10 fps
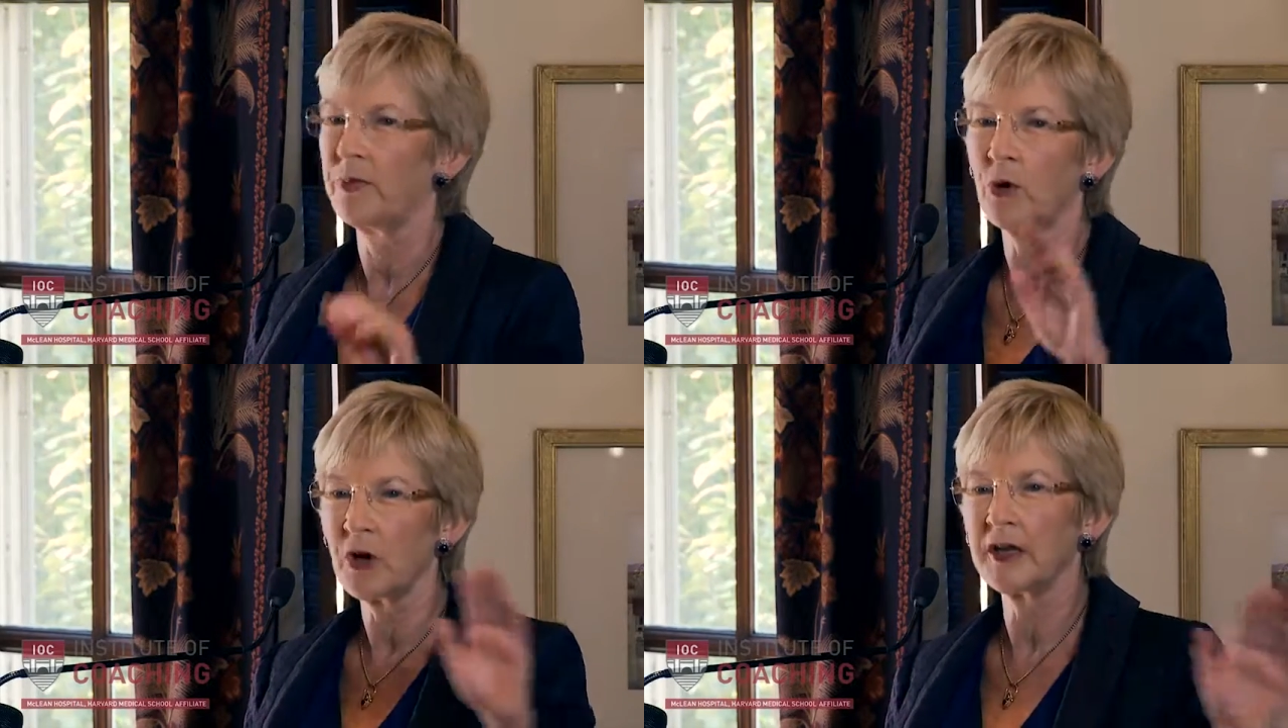
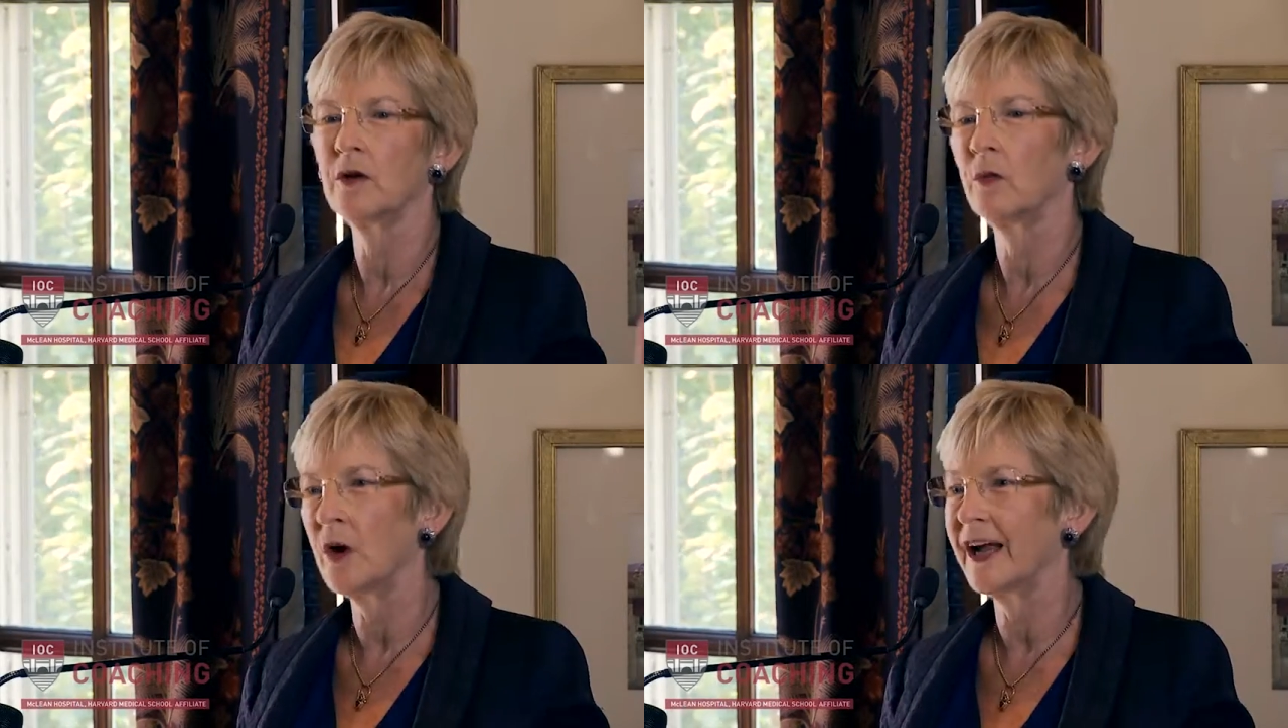pulling
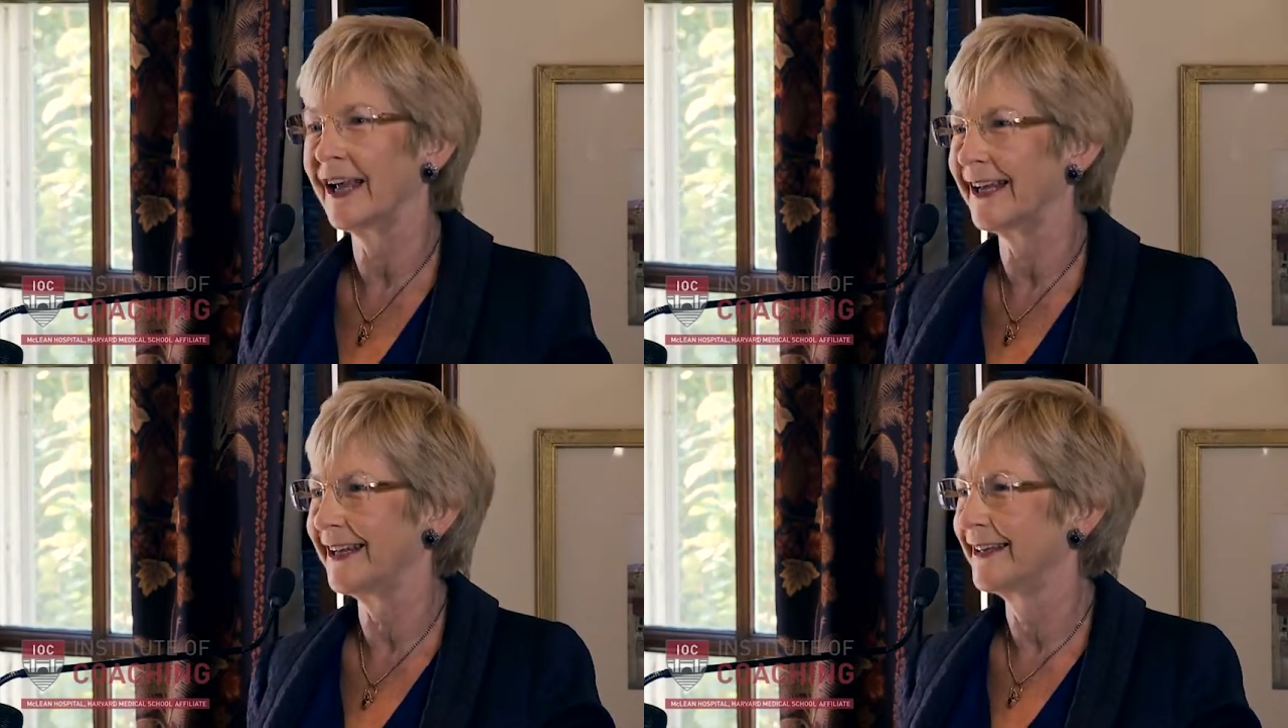
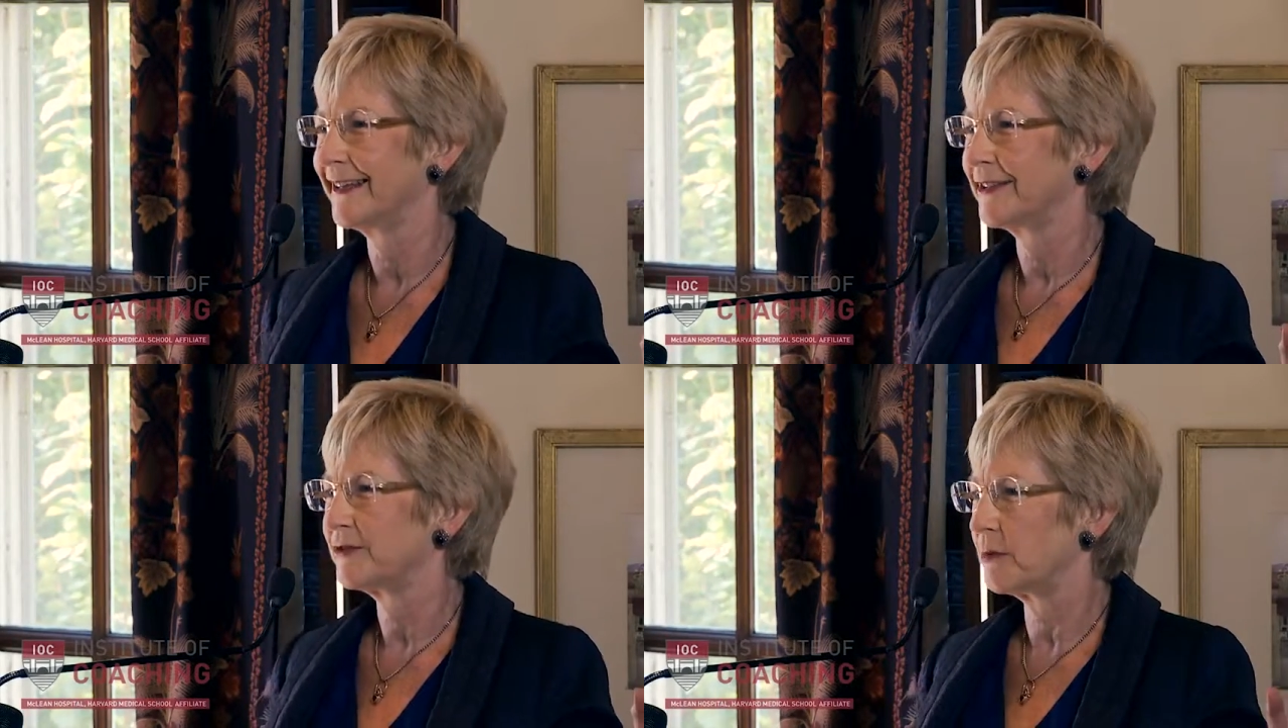away
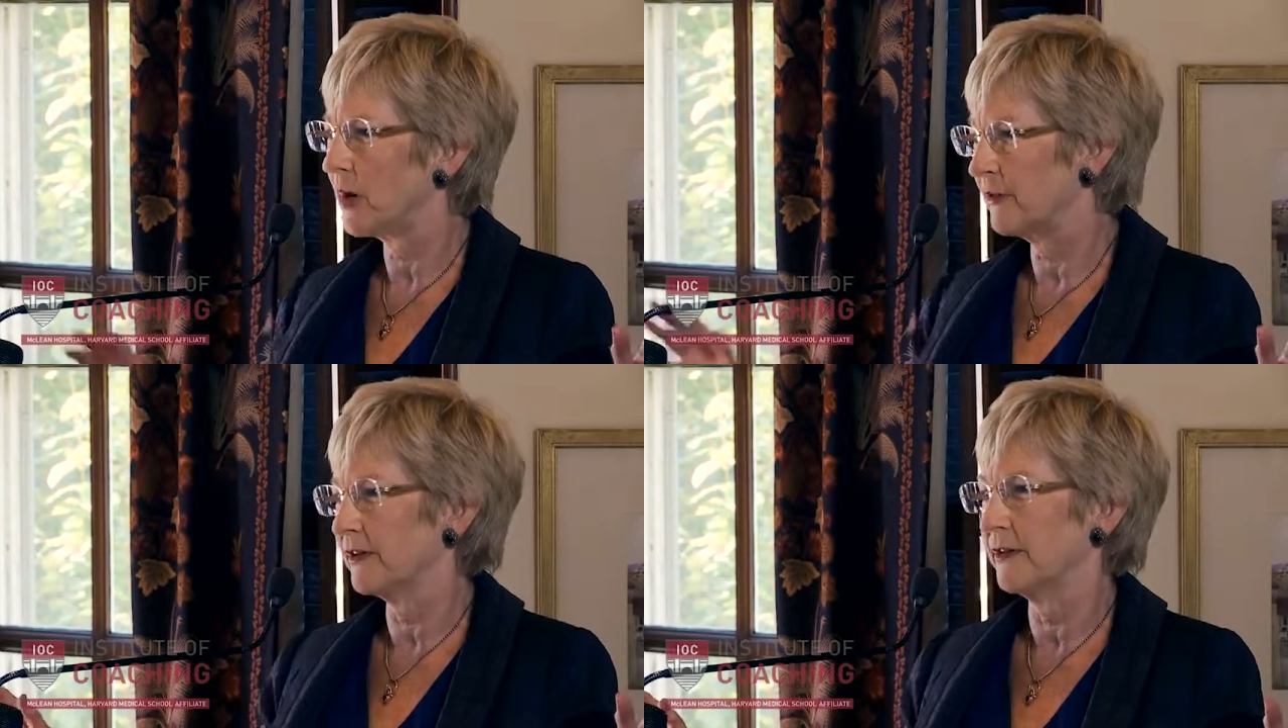from
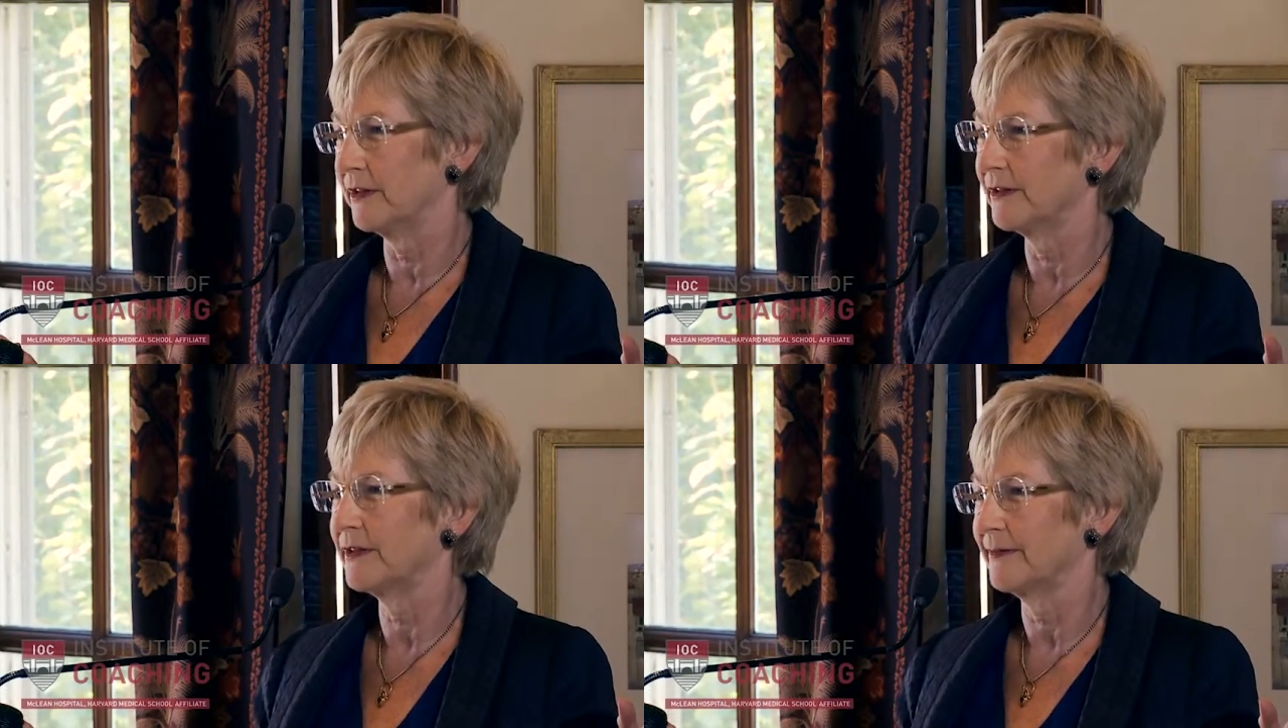
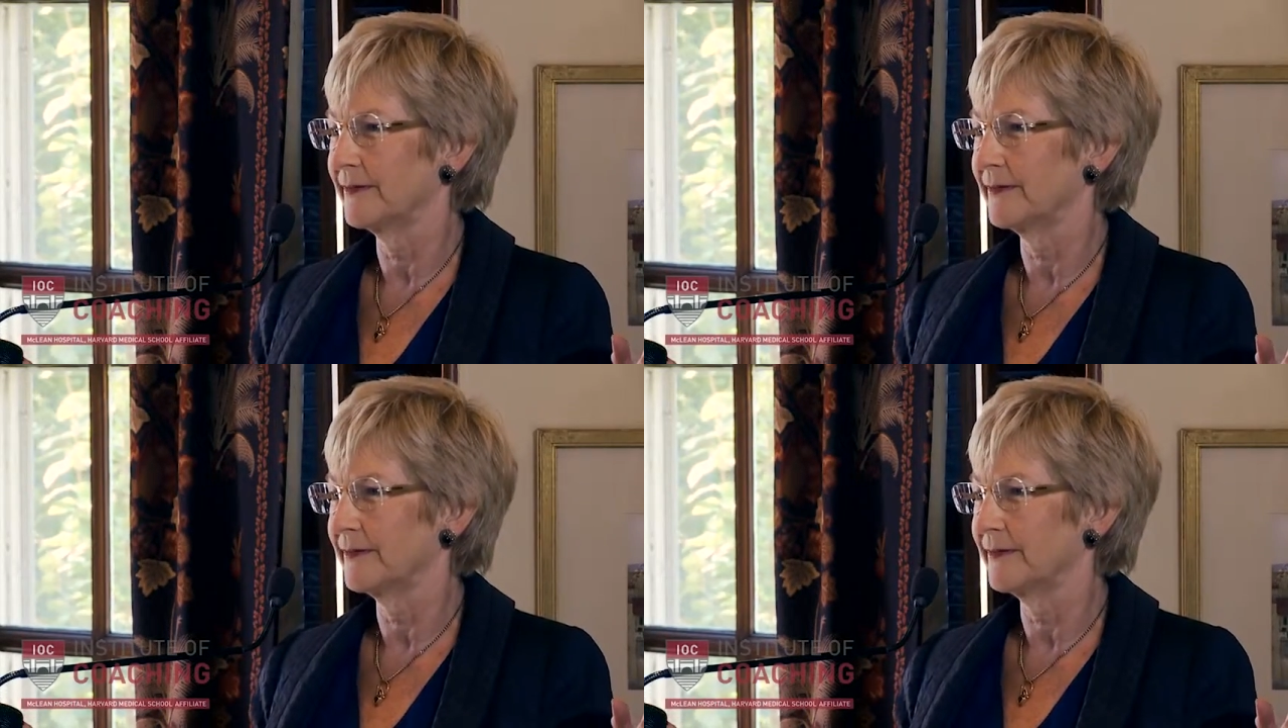others.